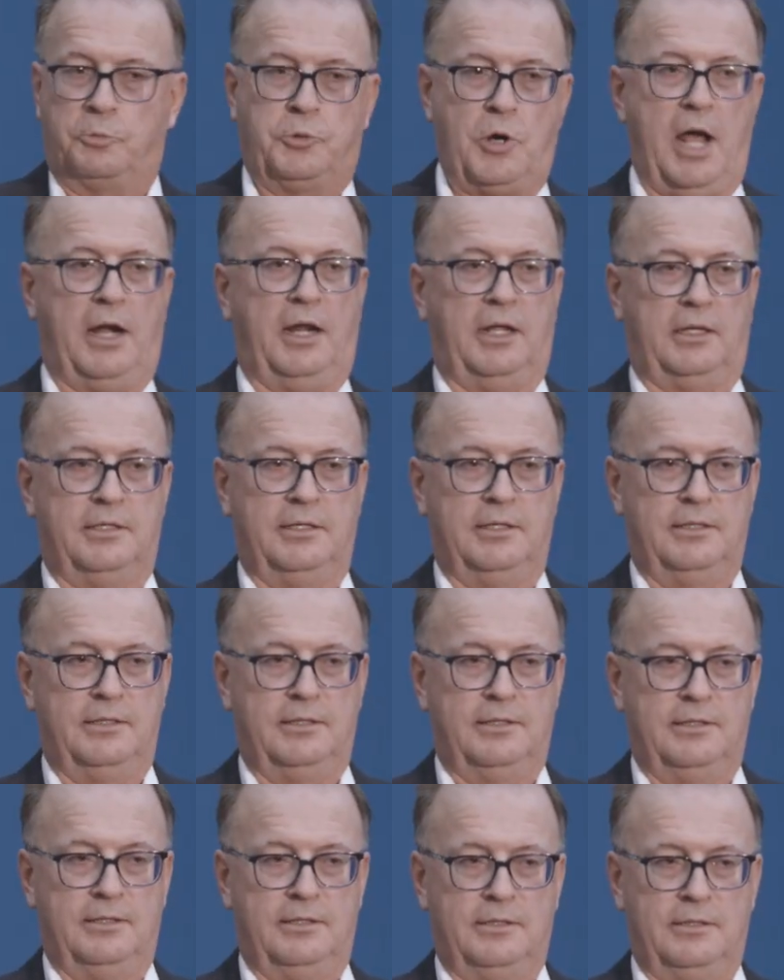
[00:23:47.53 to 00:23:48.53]
product.
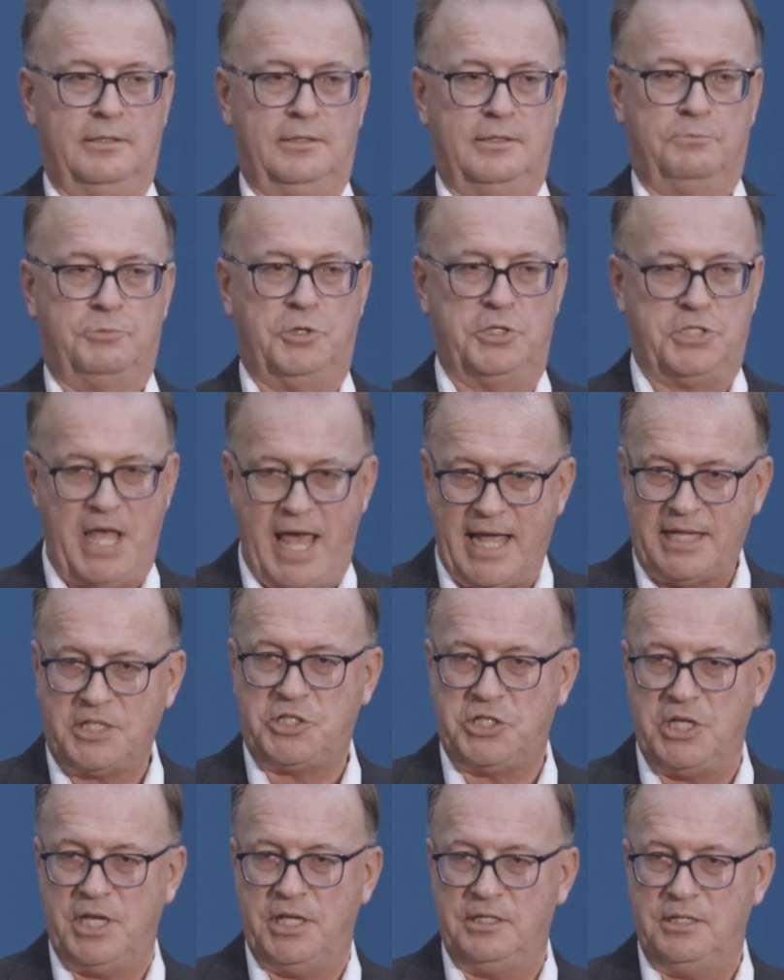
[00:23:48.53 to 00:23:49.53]

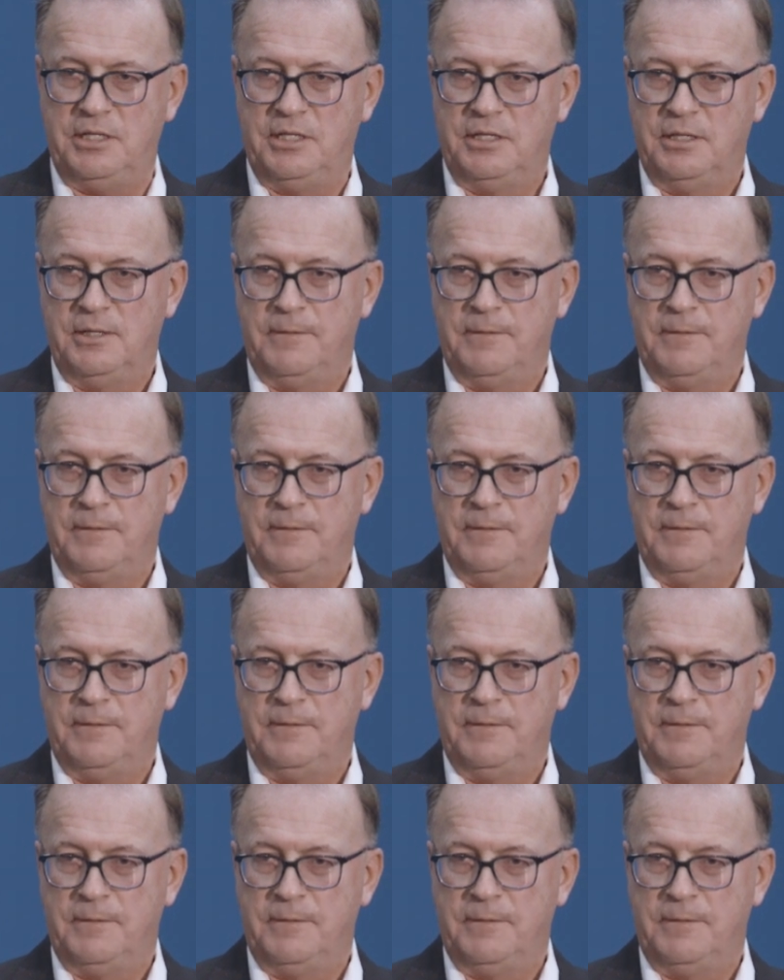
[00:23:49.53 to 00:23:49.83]
Protection,